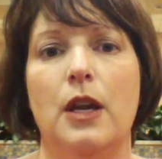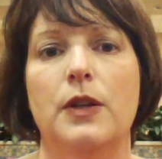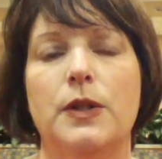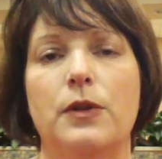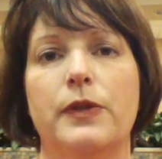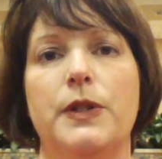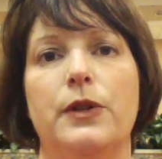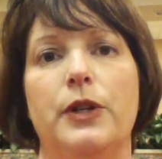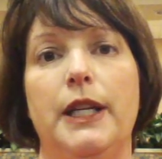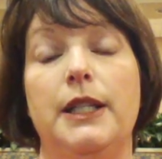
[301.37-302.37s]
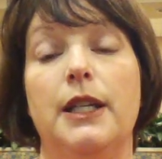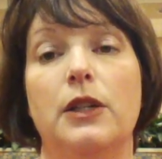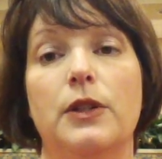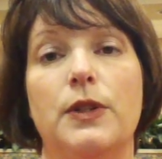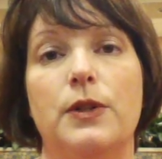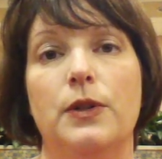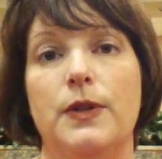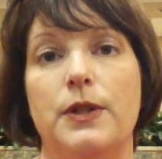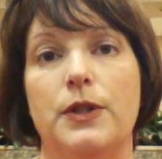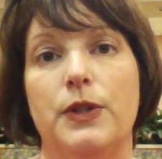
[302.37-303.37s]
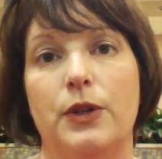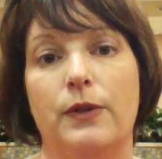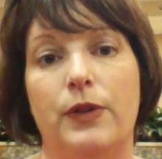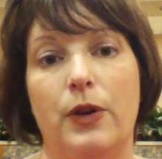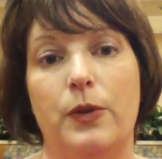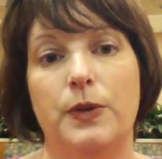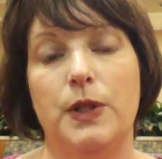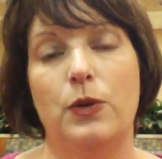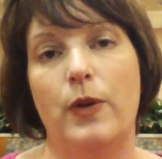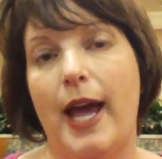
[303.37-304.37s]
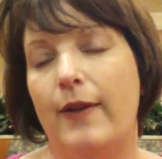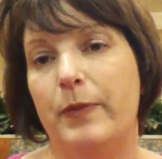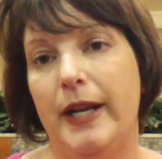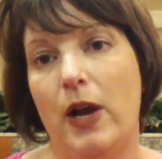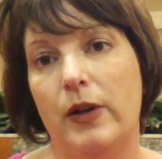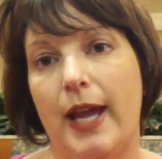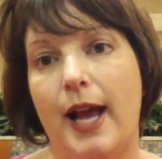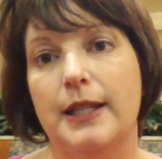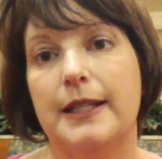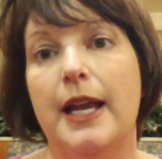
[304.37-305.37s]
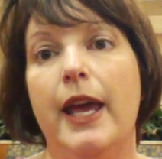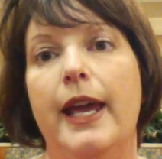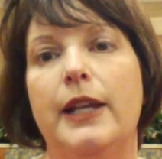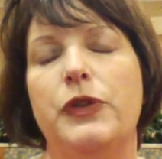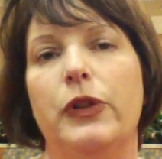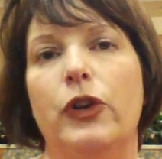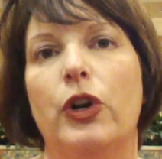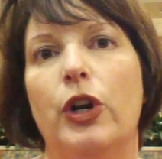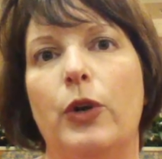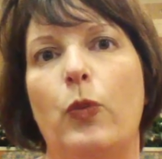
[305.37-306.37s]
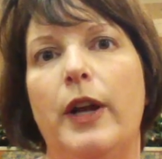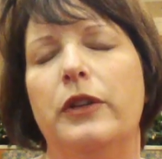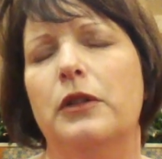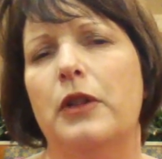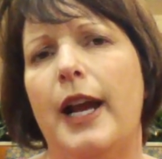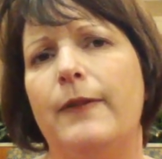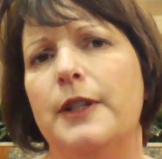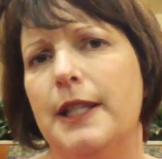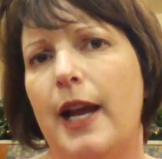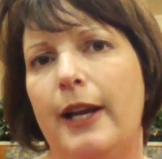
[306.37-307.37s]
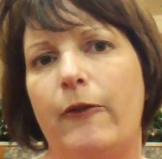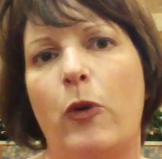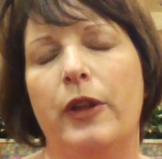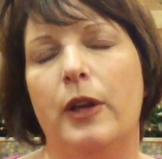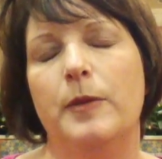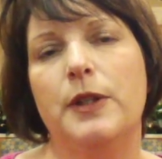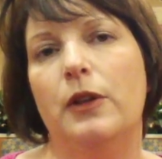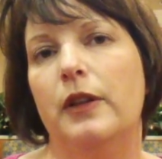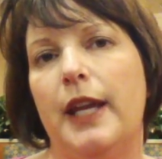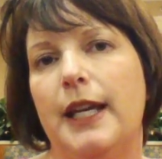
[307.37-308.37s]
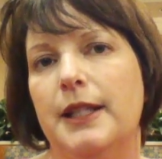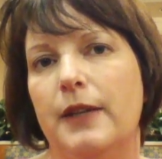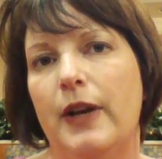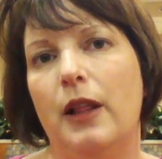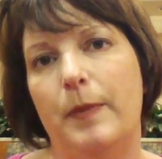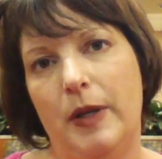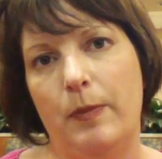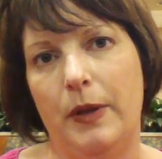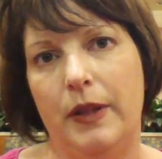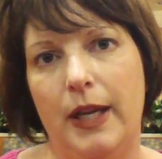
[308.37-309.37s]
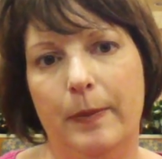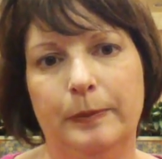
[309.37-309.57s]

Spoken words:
service learning to get your students to serve those who have been outcasts and to learn what life is like for them so that they can develop empathy.